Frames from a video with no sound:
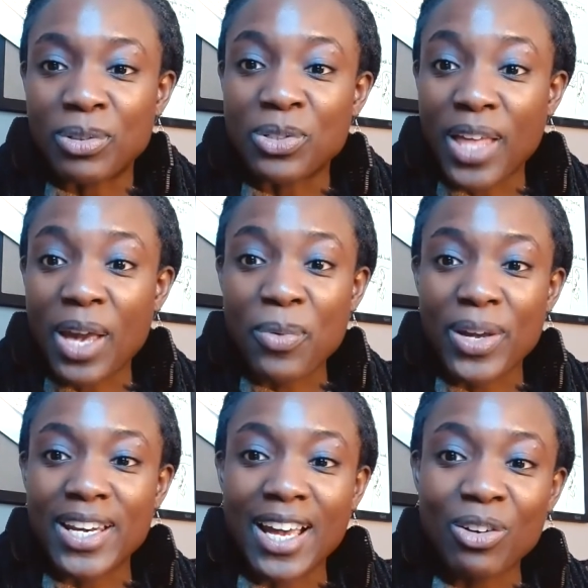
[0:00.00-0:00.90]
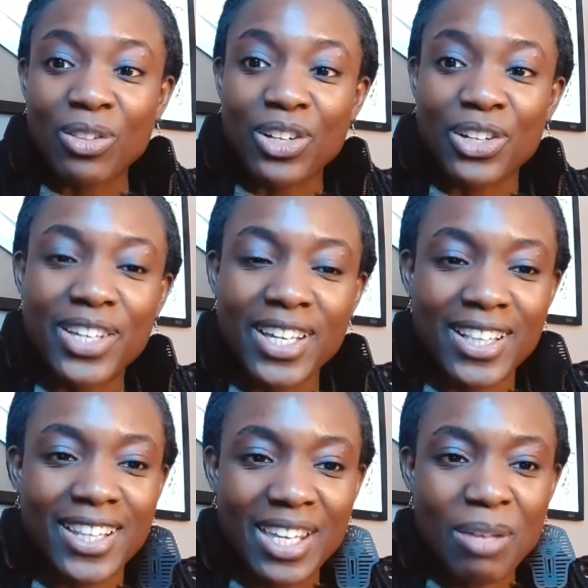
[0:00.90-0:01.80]
So that way not only are you
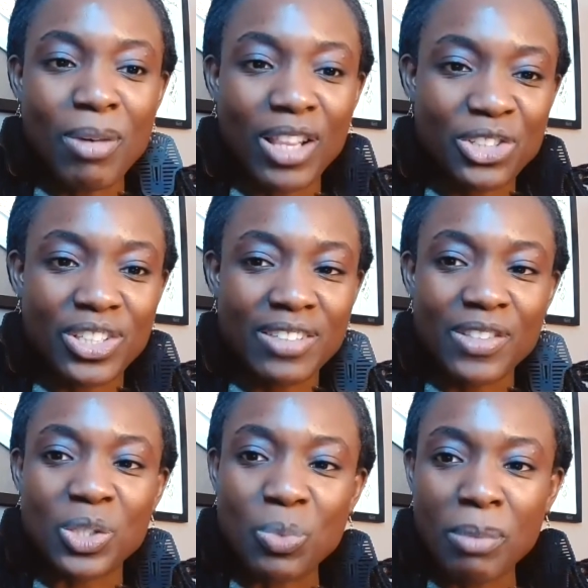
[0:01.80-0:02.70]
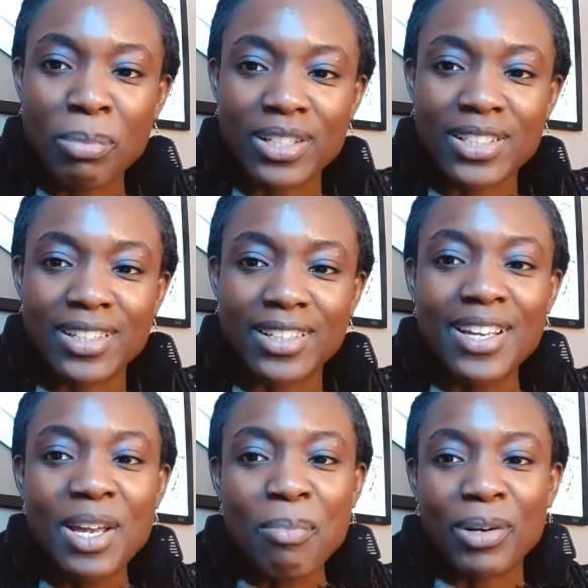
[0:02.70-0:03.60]
getting the email address of this one person,
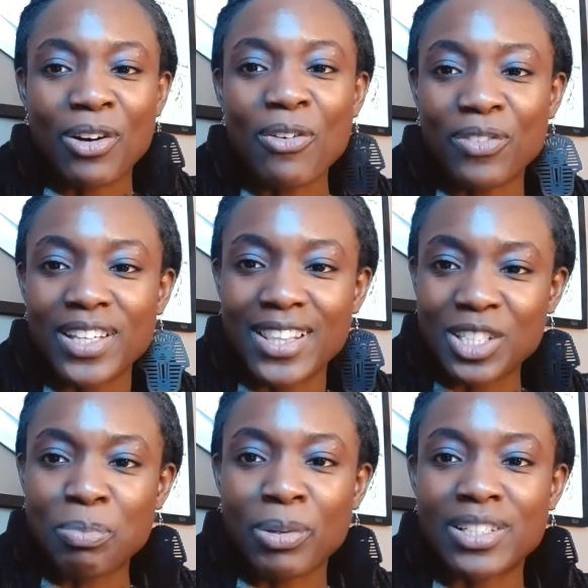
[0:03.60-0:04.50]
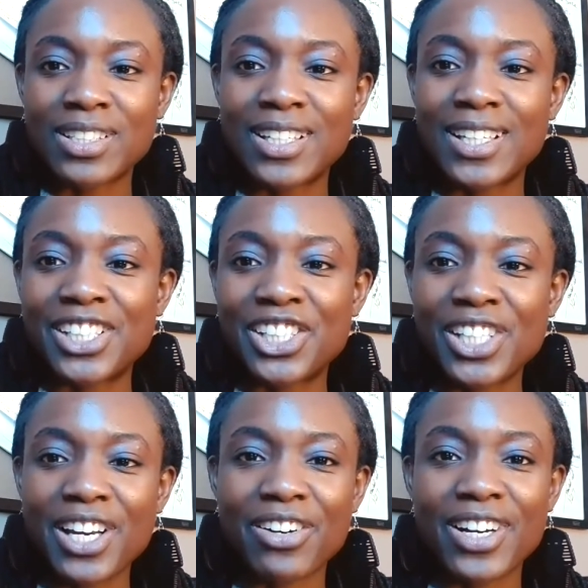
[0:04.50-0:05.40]
but hopefully this person is
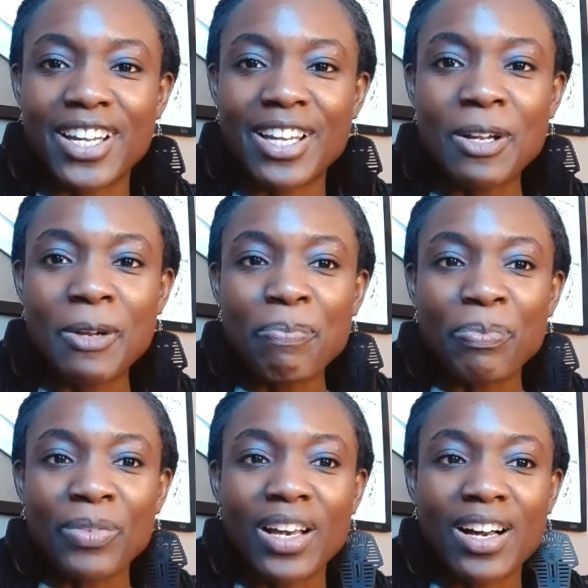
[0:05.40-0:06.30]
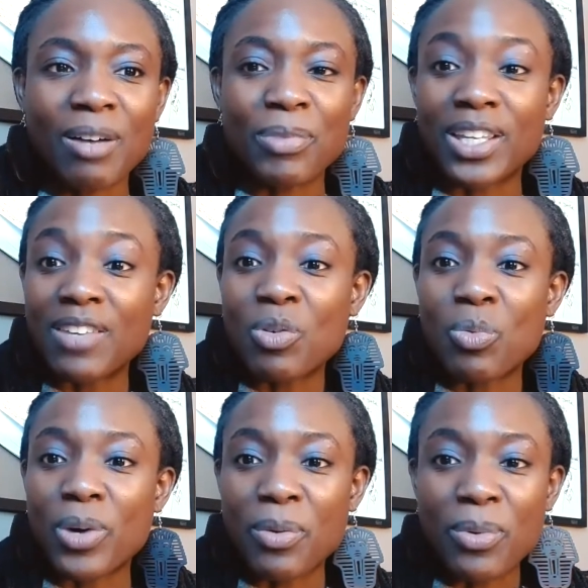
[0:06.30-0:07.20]
sharing the giveaway
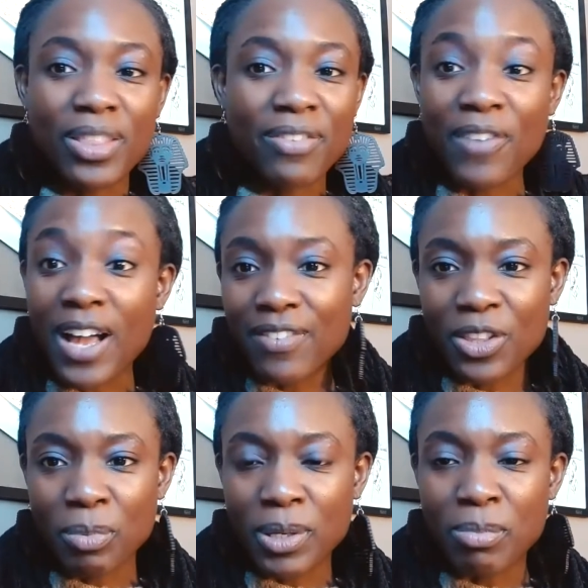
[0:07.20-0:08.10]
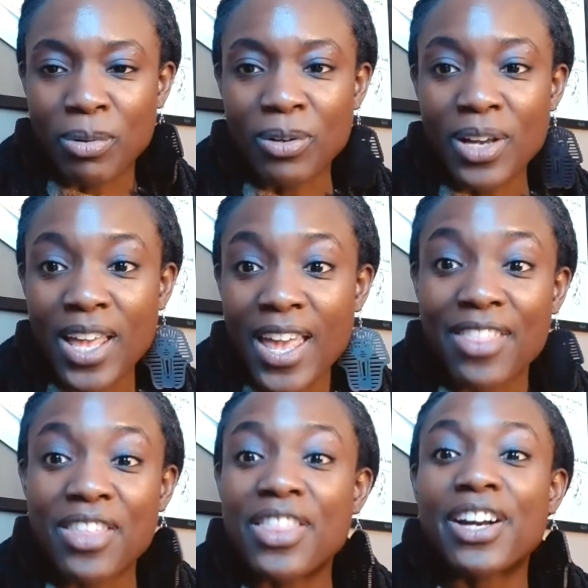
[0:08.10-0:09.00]
with 5 other people, and then
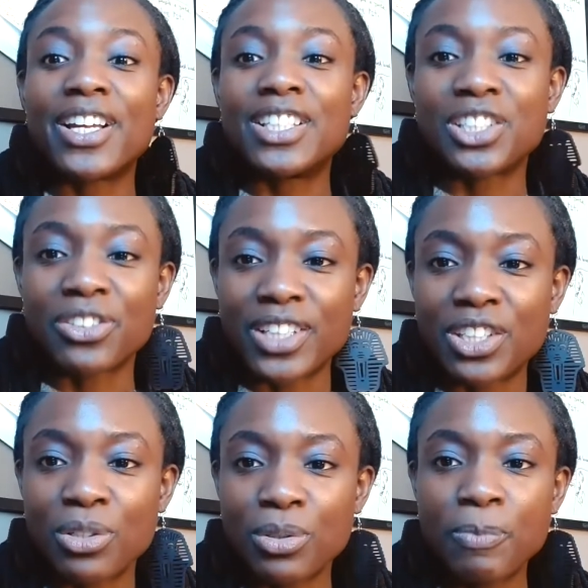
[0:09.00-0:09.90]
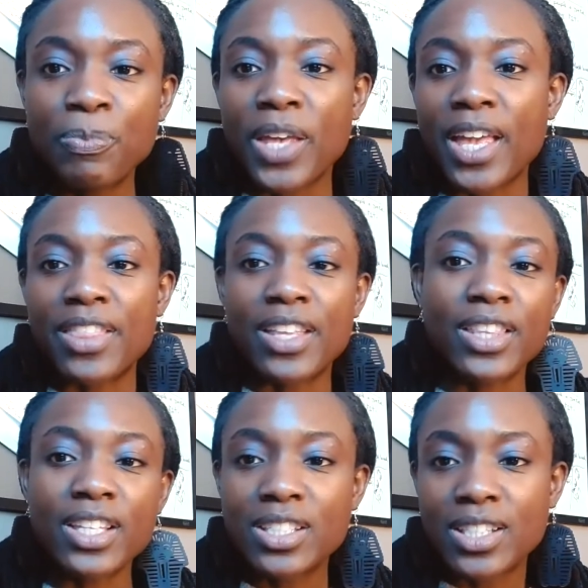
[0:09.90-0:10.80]
they're entering too, and then these
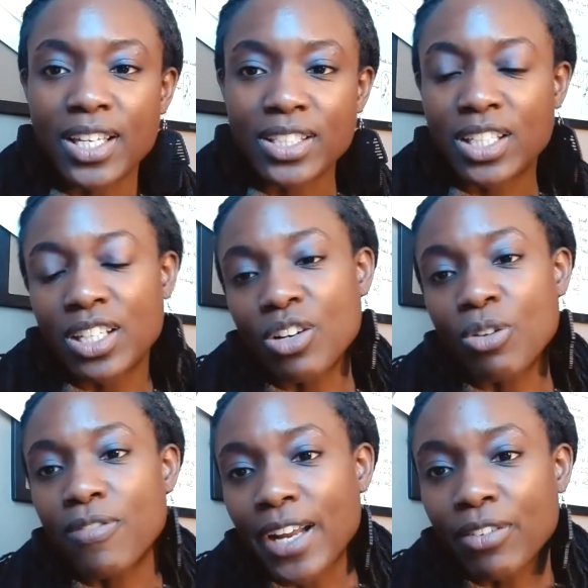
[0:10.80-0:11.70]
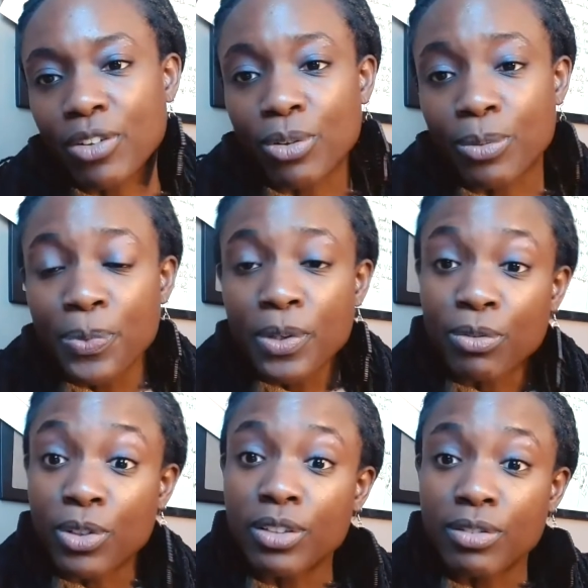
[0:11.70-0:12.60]
things can go viral
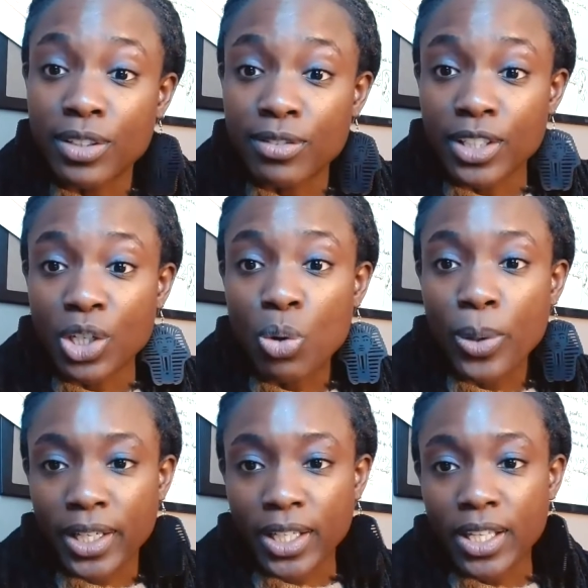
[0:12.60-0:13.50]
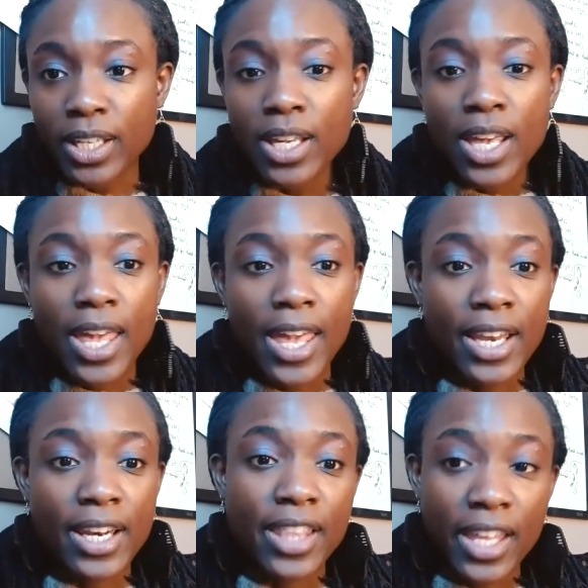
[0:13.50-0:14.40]
really really really quickly, and
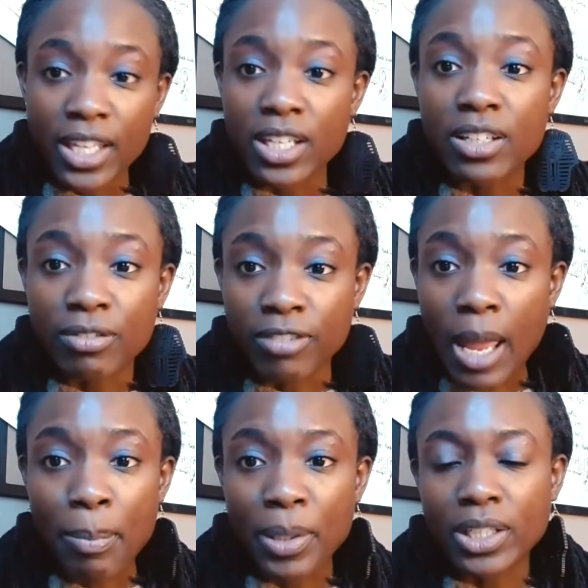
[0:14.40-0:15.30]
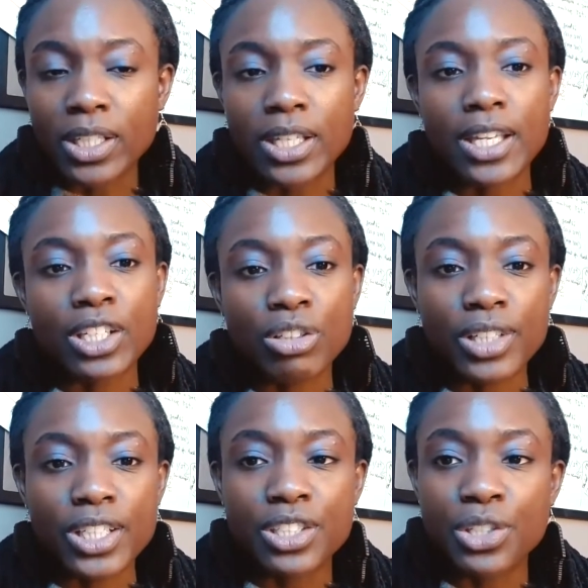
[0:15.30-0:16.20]
they can rapidly increase
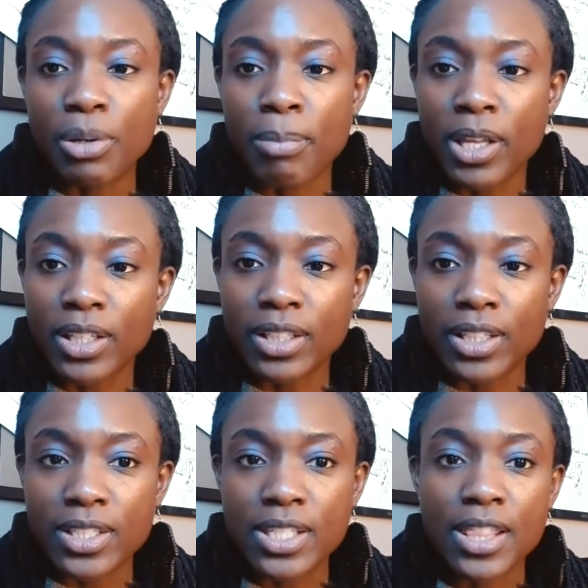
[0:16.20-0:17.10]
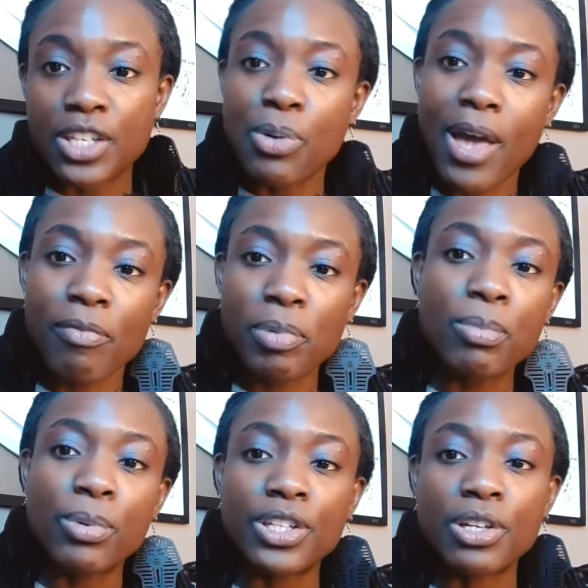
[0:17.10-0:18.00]
your mailing list, and then you have people in
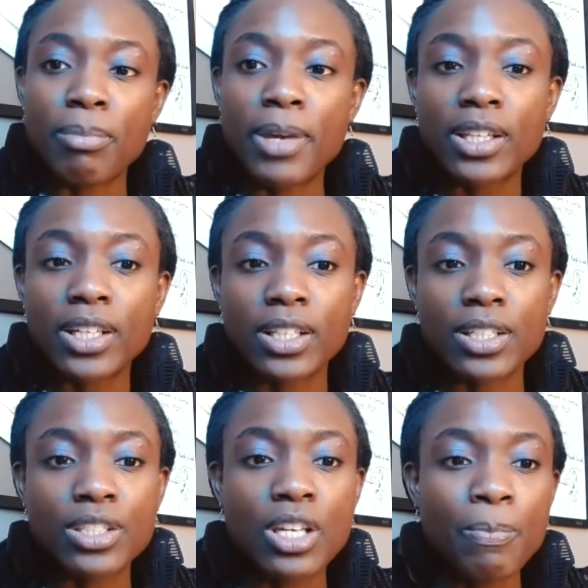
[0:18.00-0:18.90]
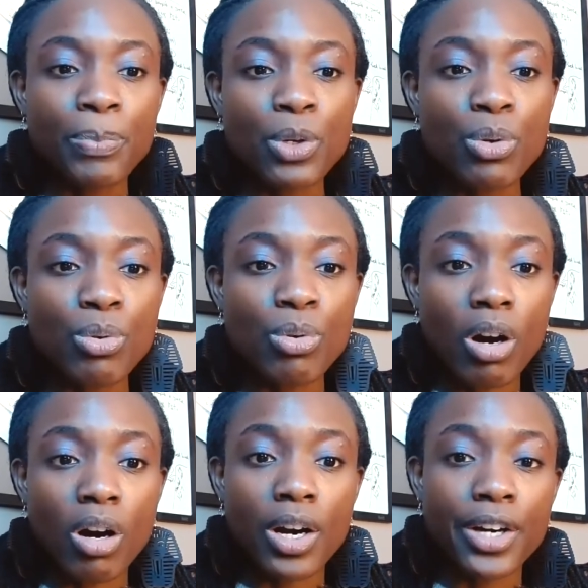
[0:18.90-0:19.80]
your mailing list who are
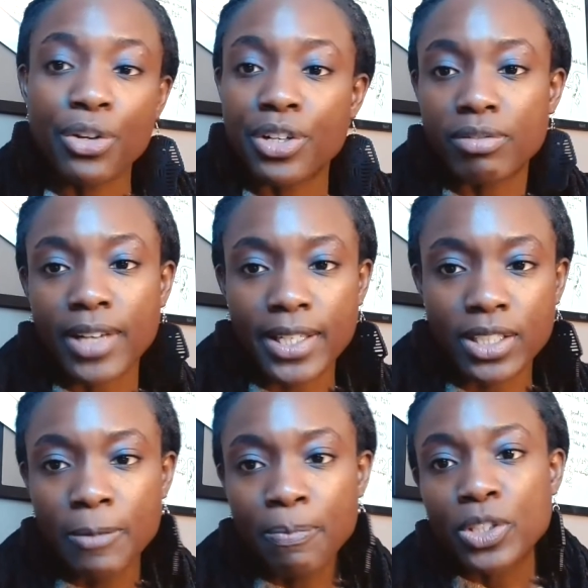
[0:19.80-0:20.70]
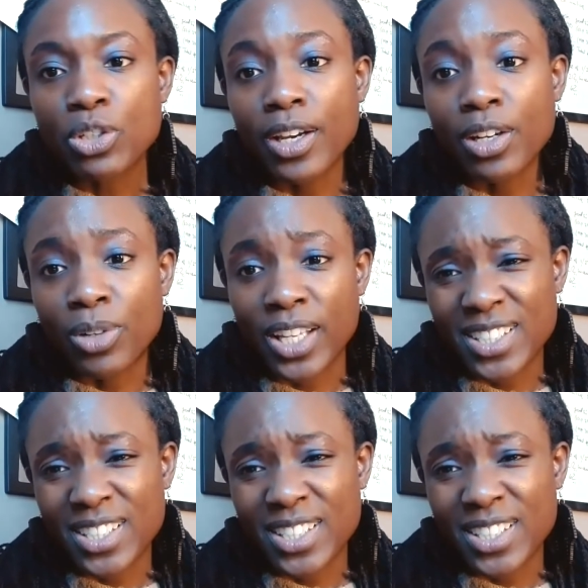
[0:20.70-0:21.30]
your direct target audience.